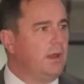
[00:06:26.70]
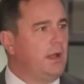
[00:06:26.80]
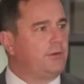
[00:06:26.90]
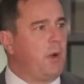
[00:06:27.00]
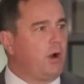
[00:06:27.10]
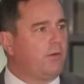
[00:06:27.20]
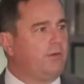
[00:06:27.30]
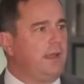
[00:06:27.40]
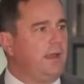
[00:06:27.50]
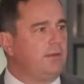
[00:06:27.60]
Now,
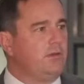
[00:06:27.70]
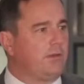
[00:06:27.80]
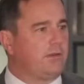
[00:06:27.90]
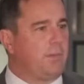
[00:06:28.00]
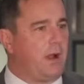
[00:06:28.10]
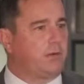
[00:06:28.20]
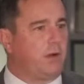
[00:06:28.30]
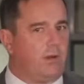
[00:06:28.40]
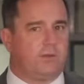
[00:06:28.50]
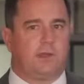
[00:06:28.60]
democracy isn't just about
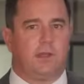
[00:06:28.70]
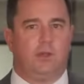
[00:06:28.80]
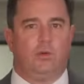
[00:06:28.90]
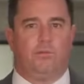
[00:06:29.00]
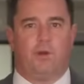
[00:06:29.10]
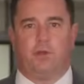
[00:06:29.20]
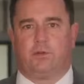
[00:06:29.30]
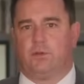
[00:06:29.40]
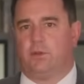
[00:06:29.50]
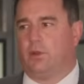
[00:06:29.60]
casting your
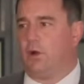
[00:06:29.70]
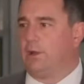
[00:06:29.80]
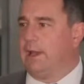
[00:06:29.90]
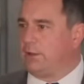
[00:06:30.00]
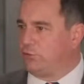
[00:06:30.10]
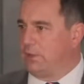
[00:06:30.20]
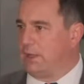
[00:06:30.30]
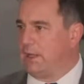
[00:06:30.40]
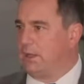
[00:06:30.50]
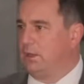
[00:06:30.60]
vote on election
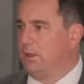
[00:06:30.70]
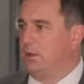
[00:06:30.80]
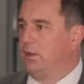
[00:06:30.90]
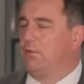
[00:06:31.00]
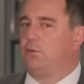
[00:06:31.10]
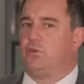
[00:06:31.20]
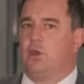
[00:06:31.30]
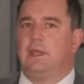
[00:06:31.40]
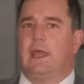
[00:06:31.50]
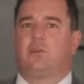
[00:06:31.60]
day. The
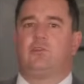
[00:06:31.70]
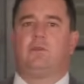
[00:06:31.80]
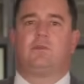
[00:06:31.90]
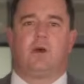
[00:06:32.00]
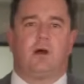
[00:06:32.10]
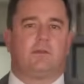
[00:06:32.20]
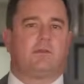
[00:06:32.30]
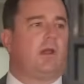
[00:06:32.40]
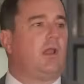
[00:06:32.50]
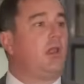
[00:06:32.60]
journey actually
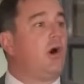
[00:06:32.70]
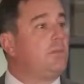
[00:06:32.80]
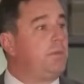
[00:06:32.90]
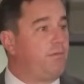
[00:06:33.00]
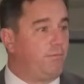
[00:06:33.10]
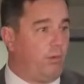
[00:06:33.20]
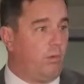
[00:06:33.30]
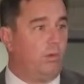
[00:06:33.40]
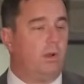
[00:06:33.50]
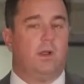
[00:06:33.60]
starts long
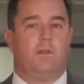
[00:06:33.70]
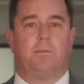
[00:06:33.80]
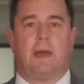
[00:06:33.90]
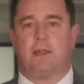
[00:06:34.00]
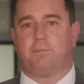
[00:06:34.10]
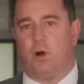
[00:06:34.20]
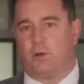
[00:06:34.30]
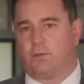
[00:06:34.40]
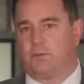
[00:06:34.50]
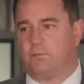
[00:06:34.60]
before the ballot
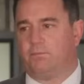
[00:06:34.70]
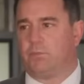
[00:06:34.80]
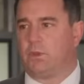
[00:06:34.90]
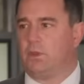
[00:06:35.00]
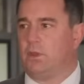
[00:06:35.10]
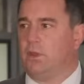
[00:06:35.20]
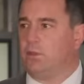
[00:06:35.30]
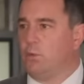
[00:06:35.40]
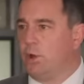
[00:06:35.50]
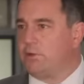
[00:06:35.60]
box.
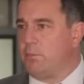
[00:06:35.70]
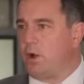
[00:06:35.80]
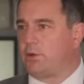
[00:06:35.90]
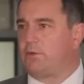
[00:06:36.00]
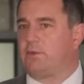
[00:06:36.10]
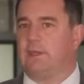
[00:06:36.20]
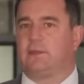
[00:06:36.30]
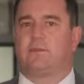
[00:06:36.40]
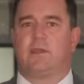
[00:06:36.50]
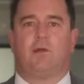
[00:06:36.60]
The word democracy
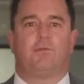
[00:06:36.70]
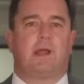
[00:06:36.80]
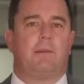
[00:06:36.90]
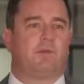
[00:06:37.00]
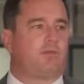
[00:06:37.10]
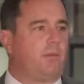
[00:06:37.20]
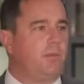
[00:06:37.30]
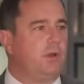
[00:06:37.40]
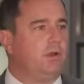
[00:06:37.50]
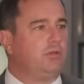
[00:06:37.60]
itself comes from
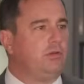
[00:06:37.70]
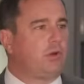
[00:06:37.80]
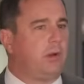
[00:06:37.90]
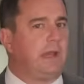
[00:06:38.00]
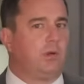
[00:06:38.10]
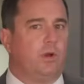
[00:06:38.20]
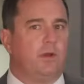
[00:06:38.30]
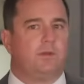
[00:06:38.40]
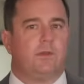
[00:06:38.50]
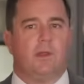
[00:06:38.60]
2 Greek
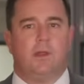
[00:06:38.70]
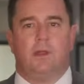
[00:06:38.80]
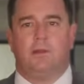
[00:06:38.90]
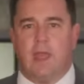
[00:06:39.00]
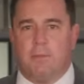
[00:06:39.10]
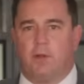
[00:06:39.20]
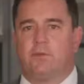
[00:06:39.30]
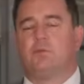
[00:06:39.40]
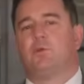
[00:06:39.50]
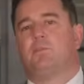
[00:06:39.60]
words,
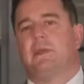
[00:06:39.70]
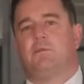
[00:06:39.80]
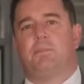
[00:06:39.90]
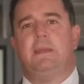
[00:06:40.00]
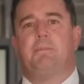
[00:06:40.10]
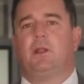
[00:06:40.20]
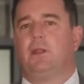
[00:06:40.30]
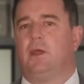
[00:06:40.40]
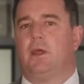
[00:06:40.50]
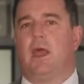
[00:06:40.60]
demos, which means
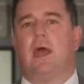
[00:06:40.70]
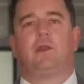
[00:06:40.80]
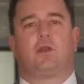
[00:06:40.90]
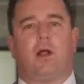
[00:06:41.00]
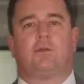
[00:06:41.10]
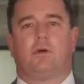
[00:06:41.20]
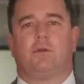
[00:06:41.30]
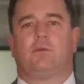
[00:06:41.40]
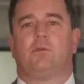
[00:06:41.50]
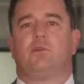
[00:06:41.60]
people, and
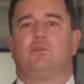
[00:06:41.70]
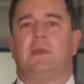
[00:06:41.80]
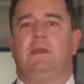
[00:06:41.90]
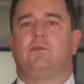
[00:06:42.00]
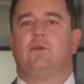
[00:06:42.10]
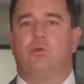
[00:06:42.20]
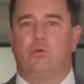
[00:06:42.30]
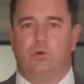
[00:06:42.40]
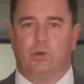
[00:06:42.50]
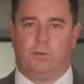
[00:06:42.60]
kratos, which means
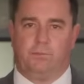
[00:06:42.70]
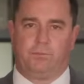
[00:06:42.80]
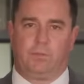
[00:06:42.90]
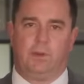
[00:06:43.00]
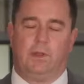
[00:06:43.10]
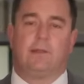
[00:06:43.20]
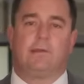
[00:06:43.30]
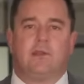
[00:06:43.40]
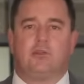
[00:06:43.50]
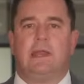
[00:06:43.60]
rule. It's
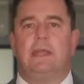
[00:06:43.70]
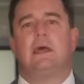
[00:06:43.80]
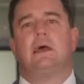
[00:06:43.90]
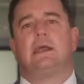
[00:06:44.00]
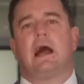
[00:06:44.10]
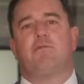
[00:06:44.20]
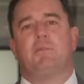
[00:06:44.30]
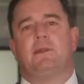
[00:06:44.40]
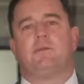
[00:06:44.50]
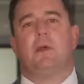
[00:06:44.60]
literally
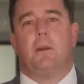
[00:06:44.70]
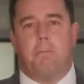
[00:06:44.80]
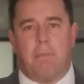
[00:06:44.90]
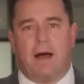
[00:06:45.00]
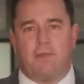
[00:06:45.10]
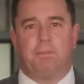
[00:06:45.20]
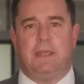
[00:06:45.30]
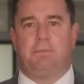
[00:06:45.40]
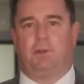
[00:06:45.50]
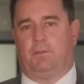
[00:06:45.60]
government by the
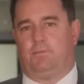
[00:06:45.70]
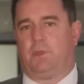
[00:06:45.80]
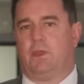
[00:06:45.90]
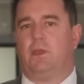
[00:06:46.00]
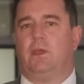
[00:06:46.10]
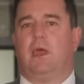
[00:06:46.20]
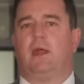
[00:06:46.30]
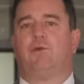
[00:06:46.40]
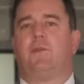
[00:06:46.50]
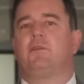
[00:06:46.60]
people.
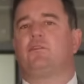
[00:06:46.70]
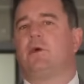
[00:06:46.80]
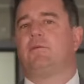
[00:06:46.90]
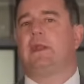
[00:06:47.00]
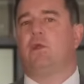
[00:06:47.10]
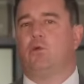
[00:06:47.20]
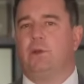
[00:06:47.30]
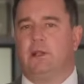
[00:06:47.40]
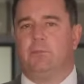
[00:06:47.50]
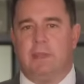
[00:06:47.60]
And for this to have any
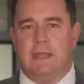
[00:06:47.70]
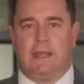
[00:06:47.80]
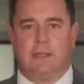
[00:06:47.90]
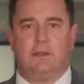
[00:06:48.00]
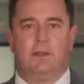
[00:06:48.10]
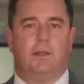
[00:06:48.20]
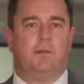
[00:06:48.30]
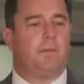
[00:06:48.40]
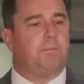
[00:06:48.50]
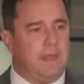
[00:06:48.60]
real meaning,
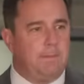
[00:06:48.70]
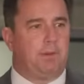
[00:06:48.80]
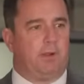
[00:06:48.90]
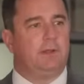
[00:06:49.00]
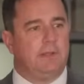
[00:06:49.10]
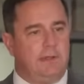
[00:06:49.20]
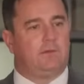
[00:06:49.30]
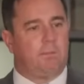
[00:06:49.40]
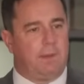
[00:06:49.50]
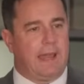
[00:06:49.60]
the people need
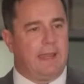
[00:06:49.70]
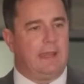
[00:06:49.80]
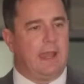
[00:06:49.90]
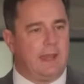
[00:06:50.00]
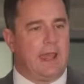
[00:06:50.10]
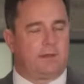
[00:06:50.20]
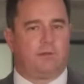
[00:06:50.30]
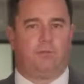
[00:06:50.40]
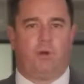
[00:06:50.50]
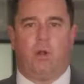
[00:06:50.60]
to play an
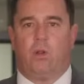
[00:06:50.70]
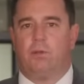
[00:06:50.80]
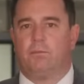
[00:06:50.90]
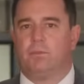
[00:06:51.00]
active role.